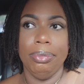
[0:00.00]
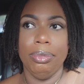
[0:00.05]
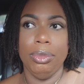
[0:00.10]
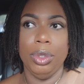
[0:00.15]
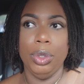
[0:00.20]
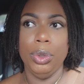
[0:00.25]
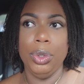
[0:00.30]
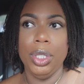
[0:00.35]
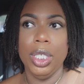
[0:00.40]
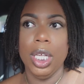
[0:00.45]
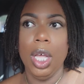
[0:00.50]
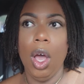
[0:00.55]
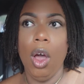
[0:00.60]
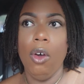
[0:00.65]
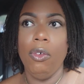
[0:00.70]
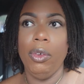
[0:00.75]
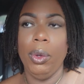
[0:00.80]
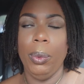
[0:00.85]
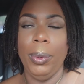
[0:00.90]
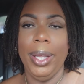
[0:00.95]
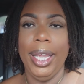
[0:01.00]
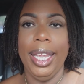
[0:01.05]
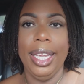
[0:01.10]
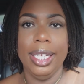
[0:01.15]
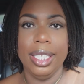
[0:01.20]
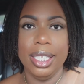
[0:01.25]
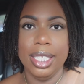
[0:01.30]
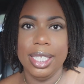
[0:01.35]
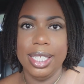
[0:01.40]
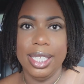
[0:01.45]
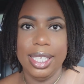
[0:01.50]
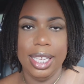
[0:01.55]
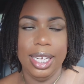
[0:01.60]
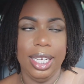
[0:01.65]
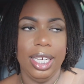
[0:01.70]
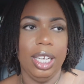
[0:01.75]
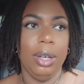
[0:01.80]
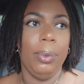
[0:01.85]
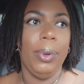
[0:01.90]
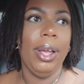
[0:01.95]
Due to COVID, we can't just sit
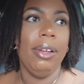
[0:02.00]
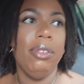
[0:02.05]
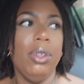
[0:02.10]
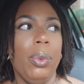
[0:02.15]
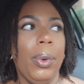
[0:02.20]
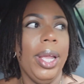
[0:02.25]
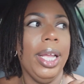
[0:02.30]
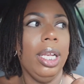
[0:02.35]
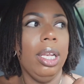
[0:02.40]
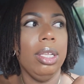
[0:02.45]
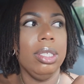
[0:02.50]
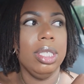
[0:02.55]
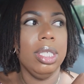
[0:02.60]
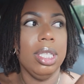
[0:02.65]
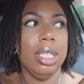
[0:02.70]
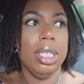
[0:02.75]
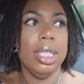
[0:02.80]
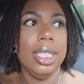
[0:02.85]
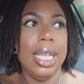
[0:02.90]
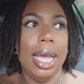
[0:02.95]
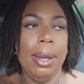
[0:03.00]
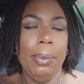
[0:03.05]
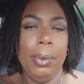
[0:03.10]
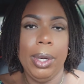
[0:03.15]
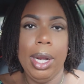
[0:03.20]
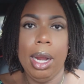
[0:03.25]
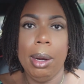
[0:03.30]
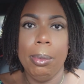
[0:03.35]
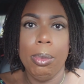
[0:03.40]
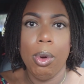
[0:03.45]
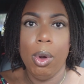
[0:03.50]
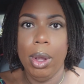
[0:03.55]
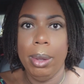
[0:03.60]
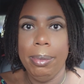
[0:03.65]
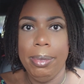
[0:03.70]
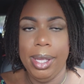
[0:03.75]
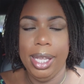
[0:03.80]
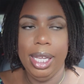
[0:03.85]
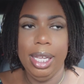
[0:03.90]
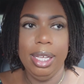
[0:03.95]
in there. We have to wait close to the time when our
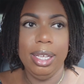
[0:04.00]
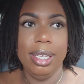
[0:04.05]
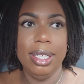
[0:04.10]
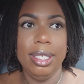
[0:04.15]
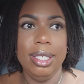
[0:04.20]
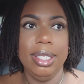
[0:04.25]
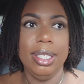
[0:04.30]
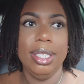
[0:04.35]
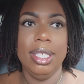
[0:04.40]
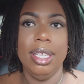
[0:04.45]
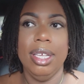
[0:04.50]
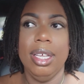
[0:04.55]
appointment is.